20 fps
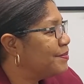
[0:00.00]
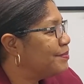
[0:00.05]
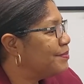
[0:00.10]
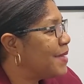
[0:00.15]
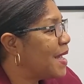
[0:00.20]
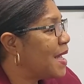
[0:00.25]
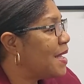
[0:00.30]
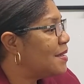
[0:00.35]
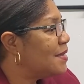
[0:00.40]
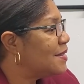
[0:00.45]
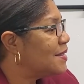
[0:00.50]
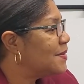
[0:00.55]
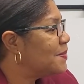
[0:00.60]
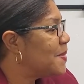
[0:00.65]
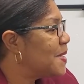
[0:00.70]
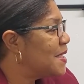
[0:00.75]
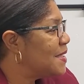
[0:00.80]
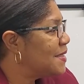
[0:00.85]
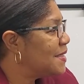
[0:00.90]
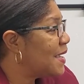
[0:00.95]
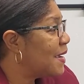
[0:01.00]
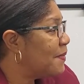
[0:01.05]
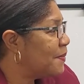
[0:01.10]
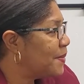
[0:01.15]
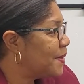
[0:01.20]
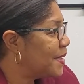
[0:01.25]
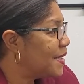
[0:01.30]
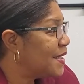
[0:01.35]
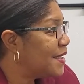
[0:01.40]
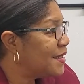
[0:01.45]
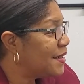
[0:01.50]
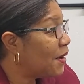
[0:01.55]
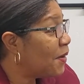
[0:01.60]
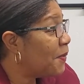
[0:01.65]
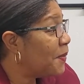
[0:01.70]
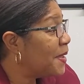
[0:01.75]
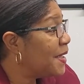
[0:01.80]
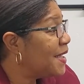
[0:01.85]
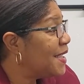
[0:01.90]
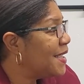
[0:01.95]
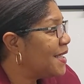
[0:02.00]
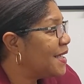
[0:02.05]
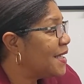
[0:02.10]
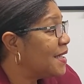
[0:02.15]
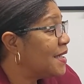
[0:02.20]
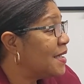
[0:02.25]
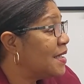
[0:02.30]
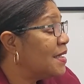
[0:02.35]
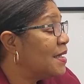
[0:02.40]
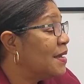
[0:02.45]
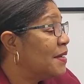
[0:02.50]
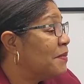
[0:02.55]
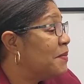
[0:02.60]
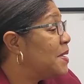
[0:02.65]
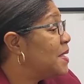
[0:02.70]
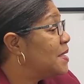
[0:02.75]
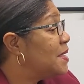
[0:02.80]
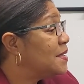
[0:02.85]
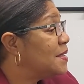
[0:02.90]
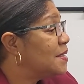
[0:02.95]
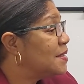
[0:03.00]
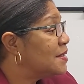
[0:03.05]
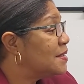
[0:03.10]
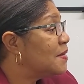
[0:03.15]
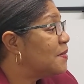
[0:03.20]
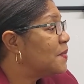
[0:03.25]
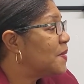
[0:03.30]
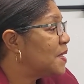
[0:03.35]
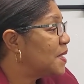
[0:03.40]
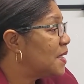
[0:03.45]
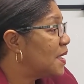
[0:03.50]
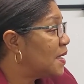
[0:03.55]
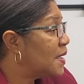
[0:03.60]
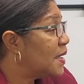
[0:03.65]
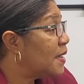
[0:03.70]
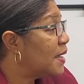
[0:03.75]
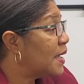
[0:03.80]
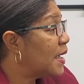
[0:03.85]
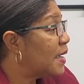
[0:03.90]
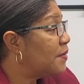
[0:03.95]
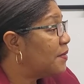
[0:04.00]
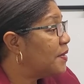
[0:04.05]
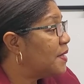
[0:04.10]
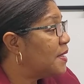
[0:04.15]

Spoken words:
ballots being tampered in Dominica, but it's not something that I can